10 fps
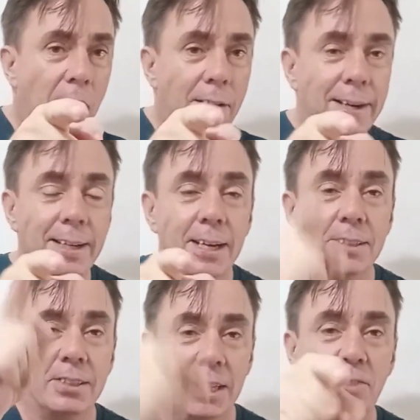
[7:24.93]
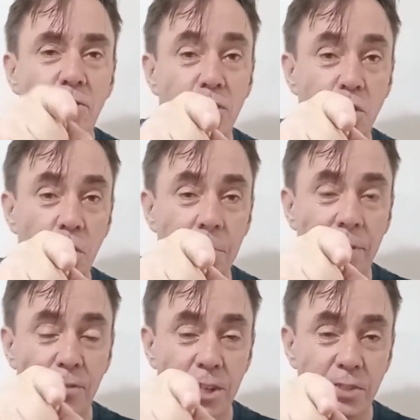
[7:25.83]
Alright guys, thanks for joining
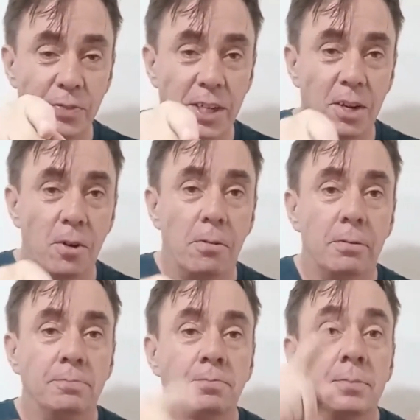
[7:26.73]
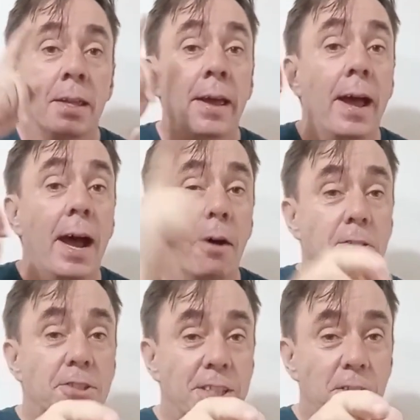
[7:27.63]
me for this video. I
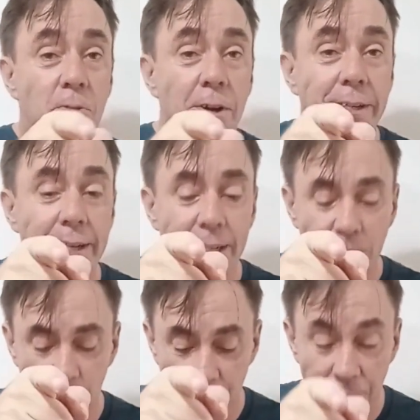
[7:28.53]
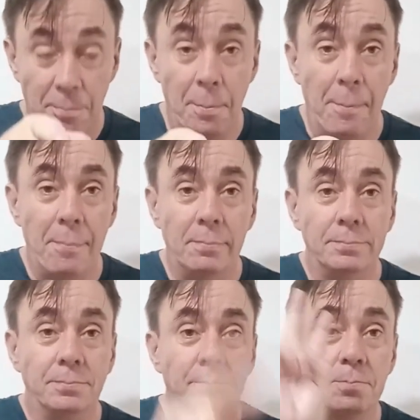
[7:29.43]
will see you on the next one.
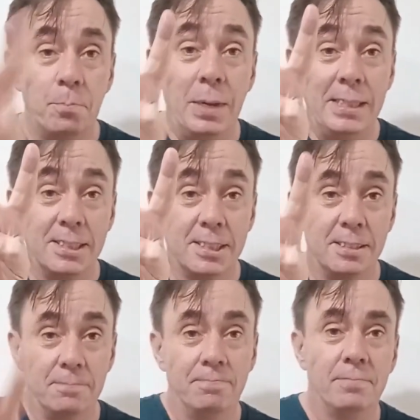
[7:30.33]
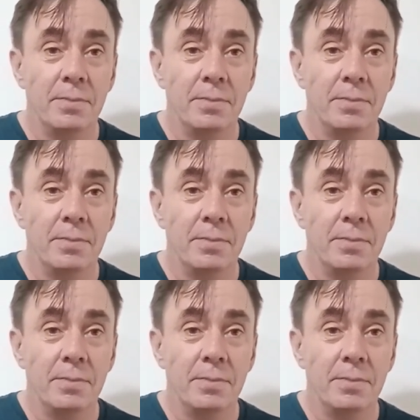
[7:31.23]
Peace.